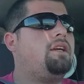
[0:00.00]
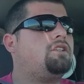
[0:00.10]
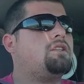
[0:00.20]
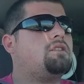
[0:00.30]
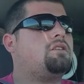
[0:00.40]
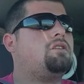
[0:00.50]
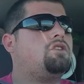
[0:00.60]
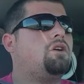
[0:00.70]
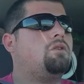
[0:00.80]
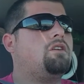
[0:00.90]
It just
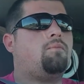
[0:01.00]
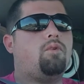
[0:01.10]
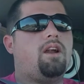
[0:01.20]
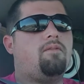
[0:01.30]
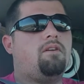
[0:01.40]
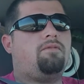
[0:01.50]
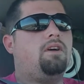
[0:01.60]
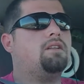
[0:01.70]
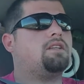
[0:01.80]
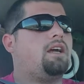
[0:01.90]
shows up whenever it
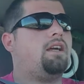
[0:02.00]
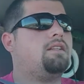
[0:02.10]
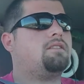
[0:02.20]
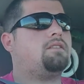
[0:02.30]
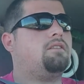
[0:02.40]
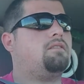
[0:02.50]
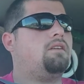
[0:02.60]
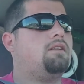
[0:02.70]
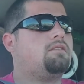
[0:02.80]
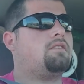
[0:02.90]
feels like.
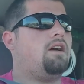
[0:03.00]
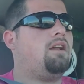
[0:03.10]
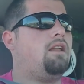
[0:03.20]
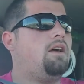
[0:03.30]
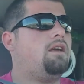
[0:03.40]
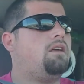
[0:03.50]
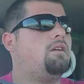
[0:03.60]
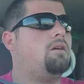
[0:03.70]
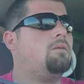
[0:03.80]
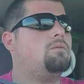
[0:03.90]
It's kind of
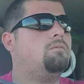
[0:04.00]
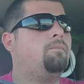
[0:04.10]
like, you know,